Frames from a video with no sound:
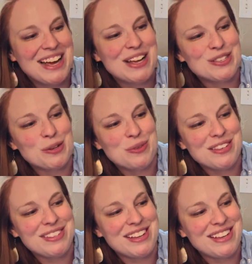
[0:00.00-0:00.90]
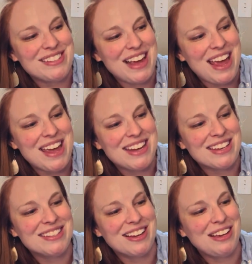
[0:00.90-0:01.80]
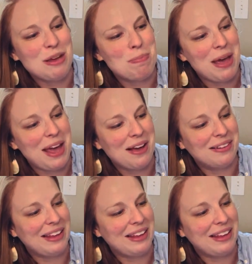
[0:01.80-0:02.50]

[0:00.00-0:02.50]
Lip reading: So this is a Kentucky Pale